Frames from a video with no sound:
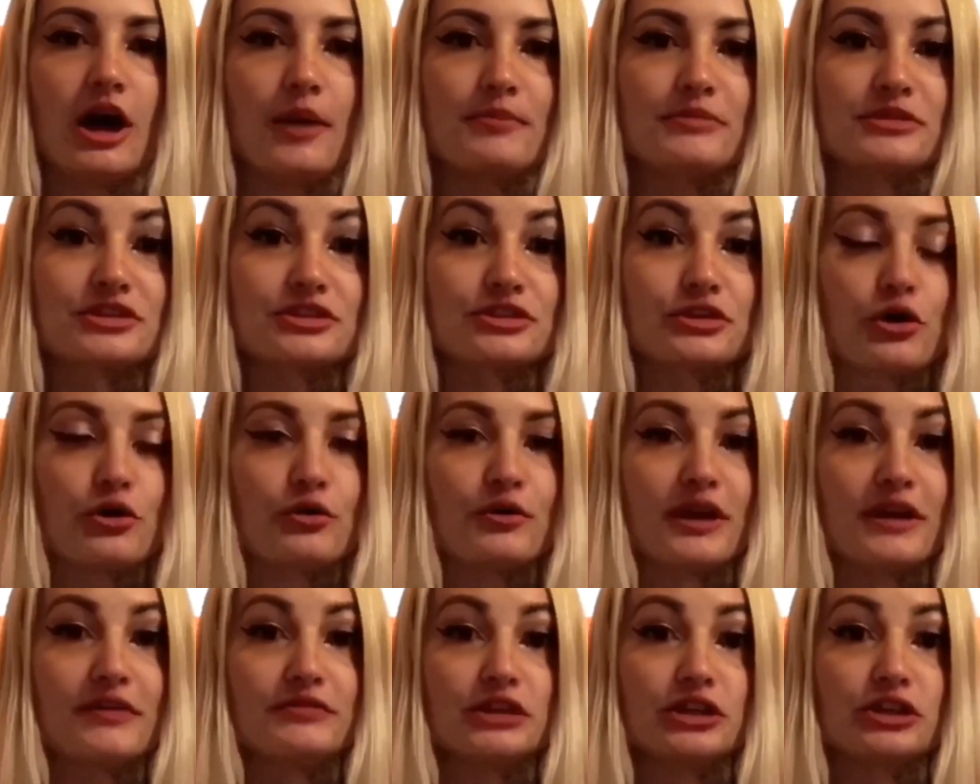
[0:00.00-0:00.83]
So
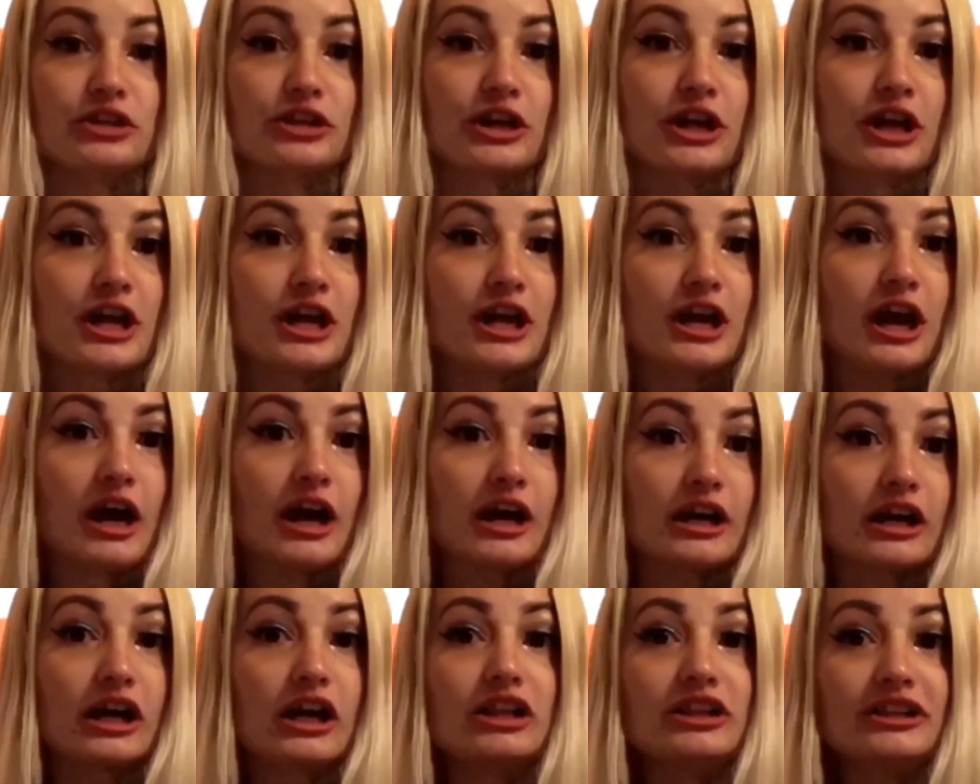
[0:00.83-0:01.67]
if you're
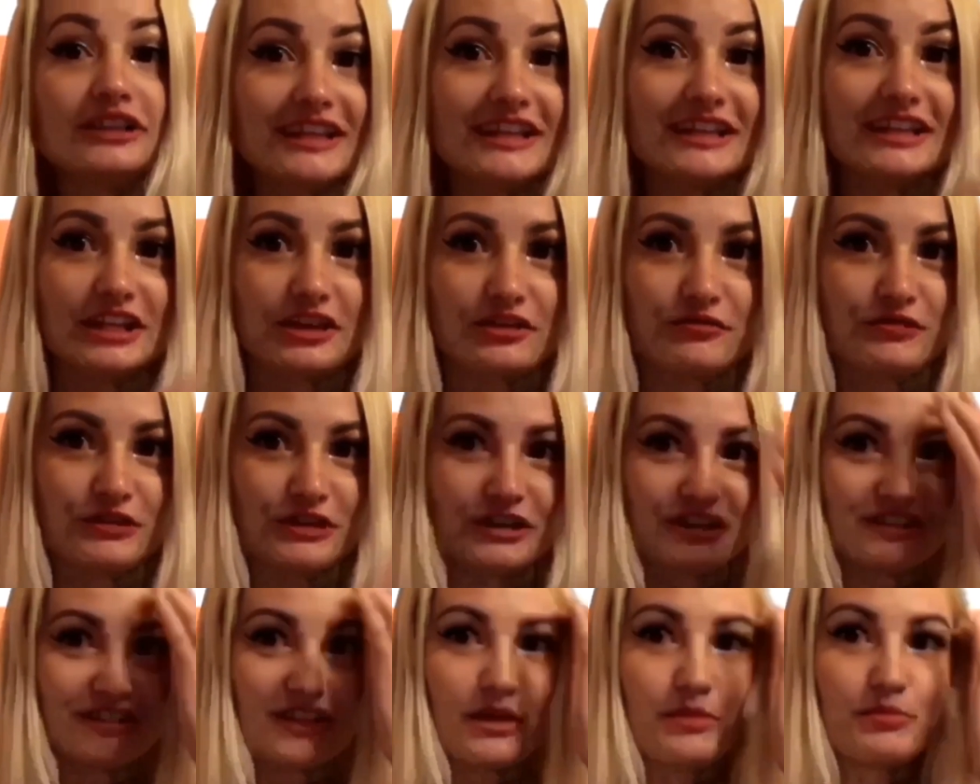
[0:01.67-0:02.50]
cleaning, for
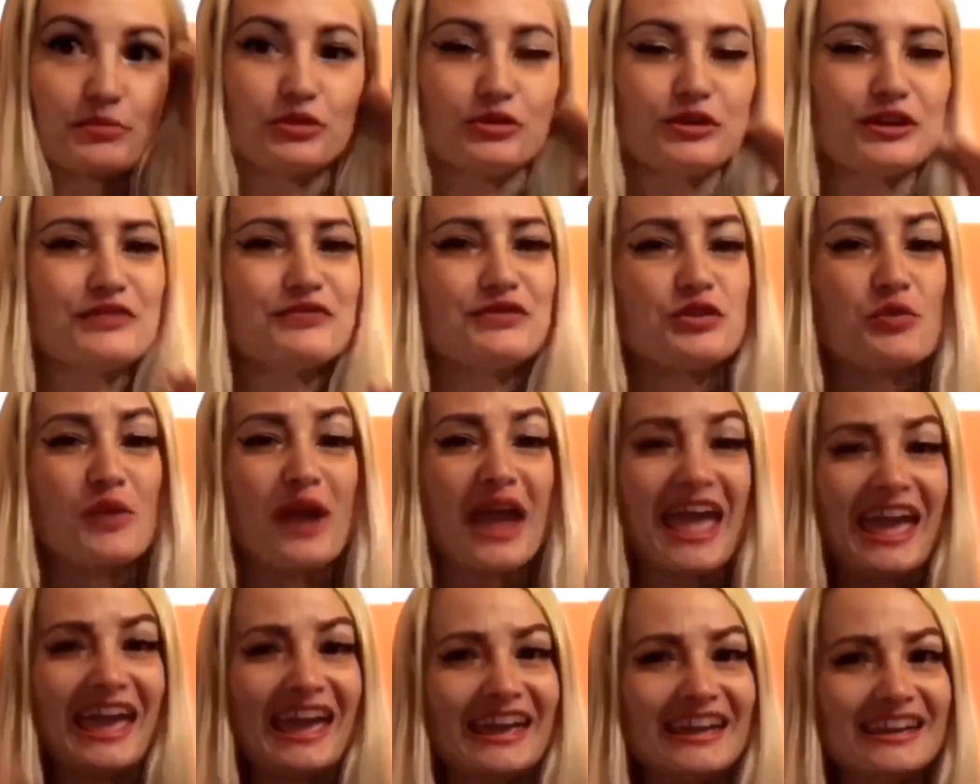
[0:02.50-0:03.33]
example, if you
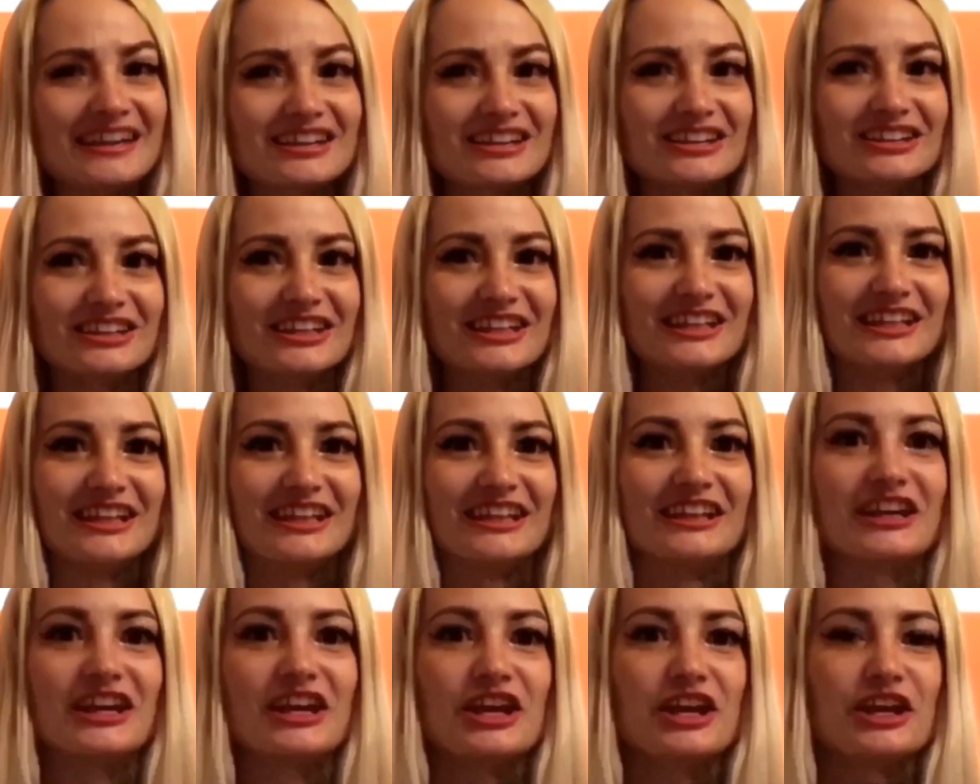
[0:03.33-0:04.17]
hate
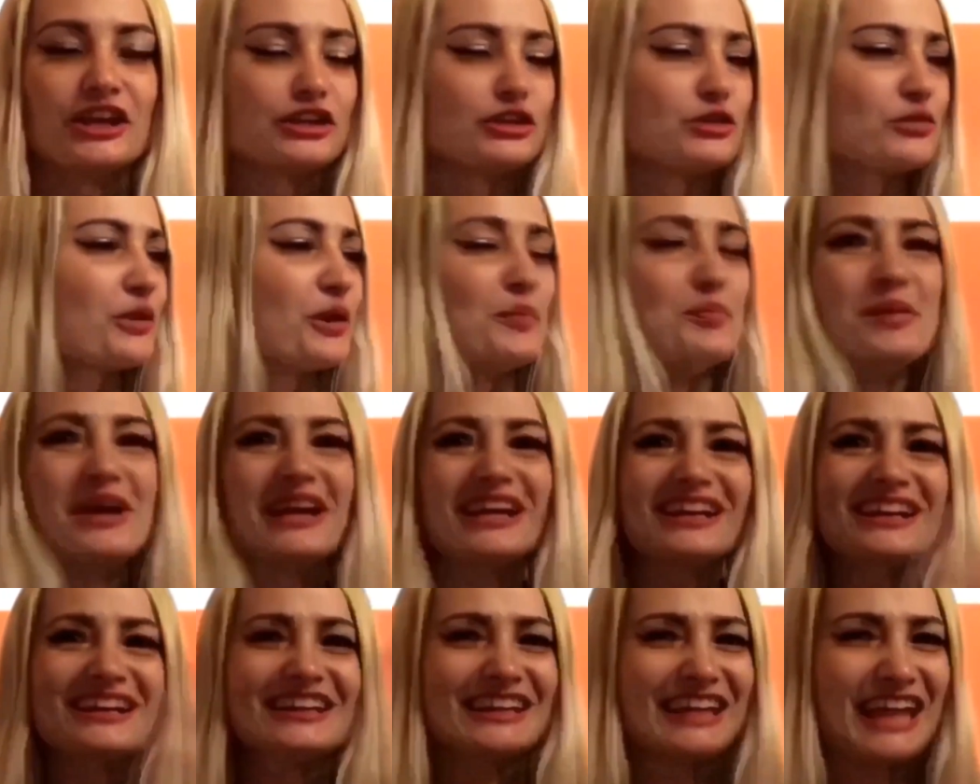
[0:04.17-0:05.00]
cleaning, you know what, make
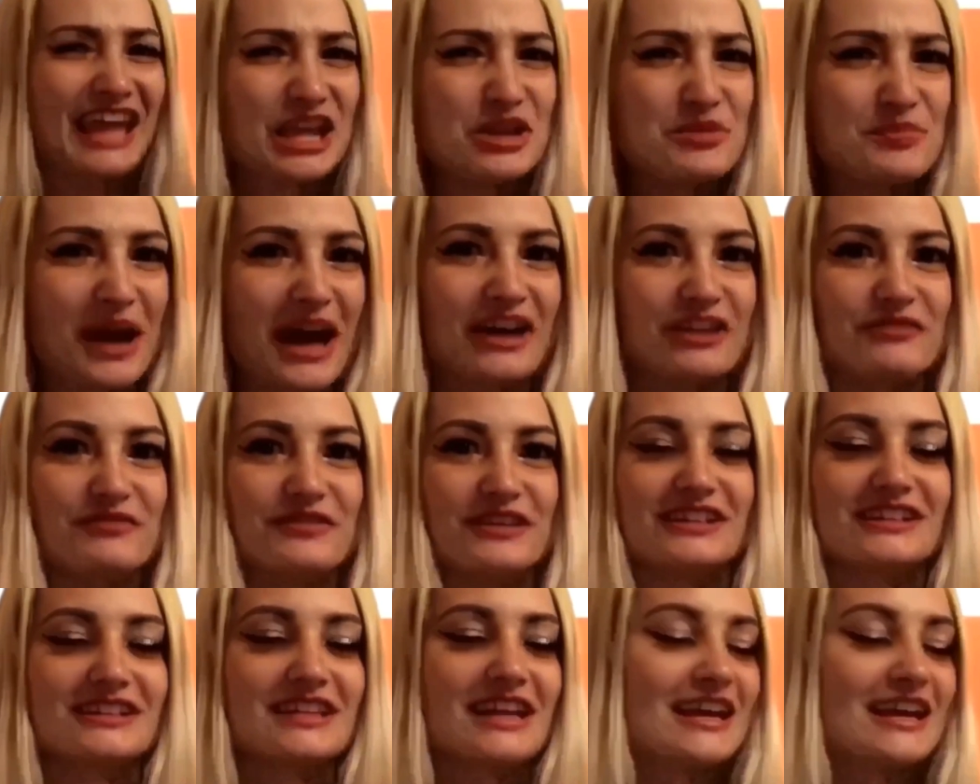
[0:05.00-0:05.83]
a game out of
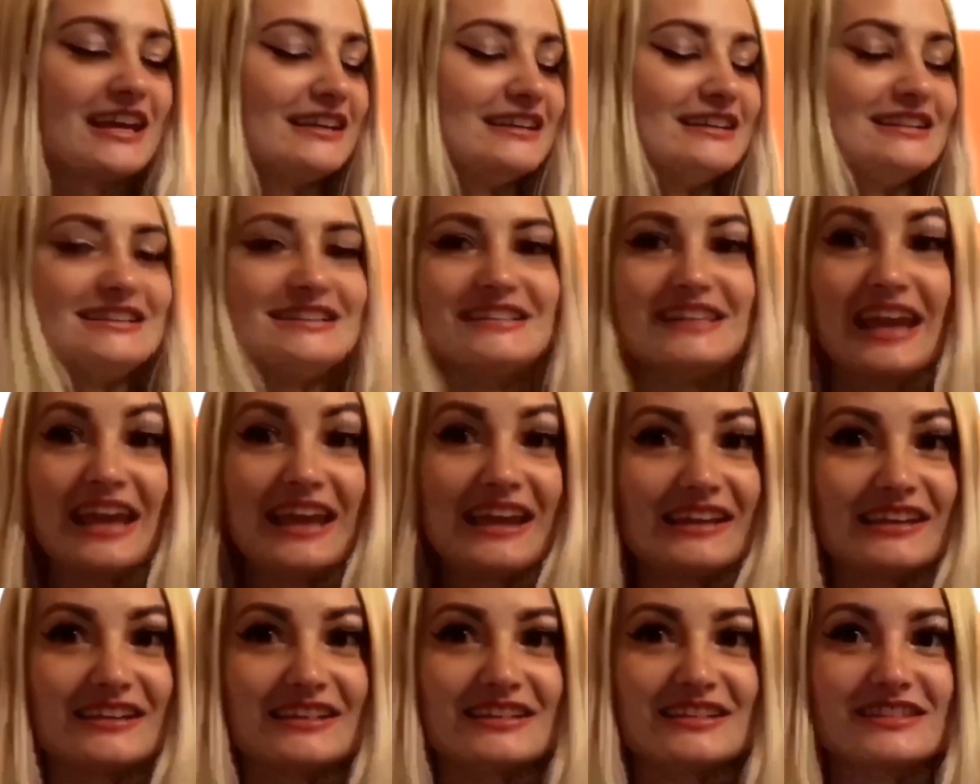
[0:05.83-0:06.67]
it.
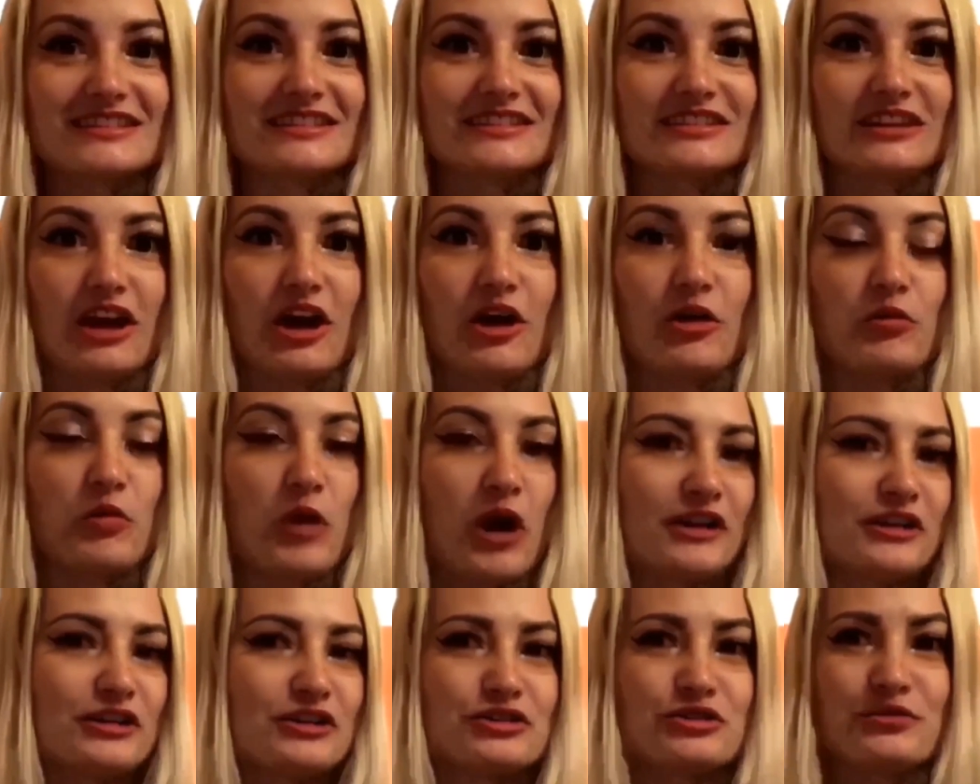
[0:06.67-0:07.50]
Dance
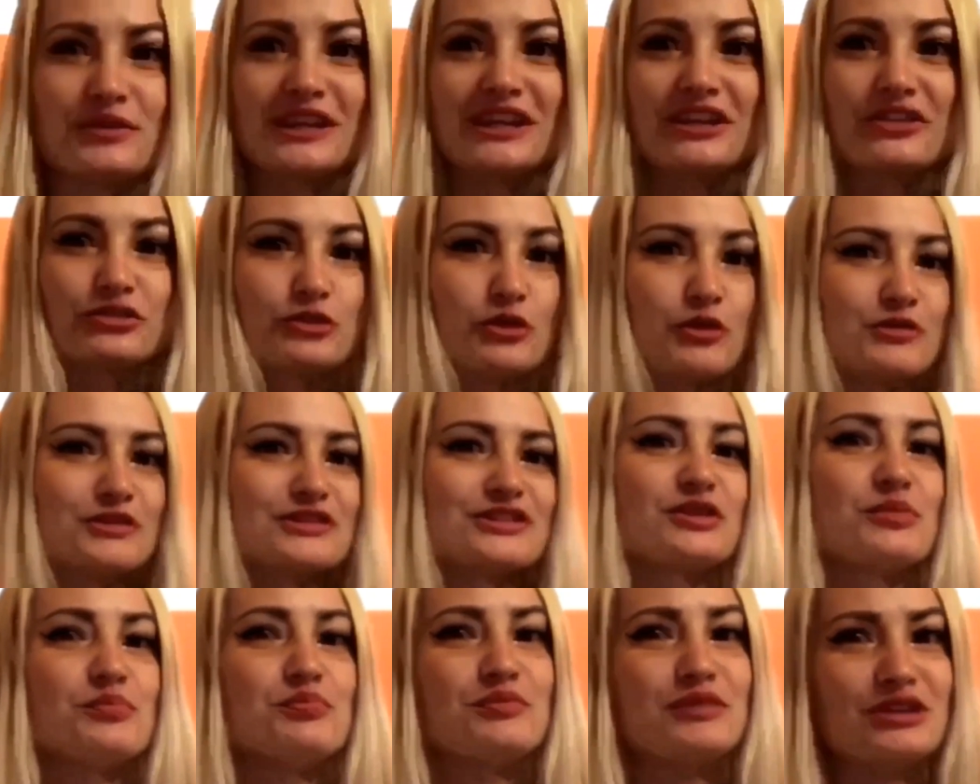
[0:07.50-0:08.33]
while you're doing it. Throw on
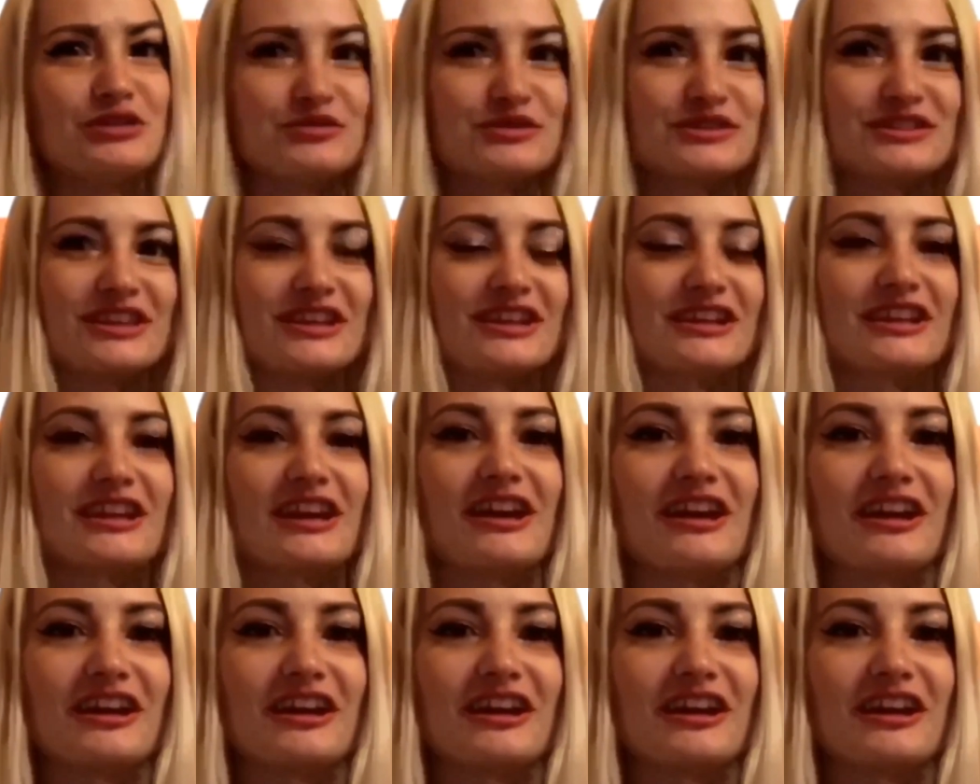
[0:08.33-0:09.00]
some music.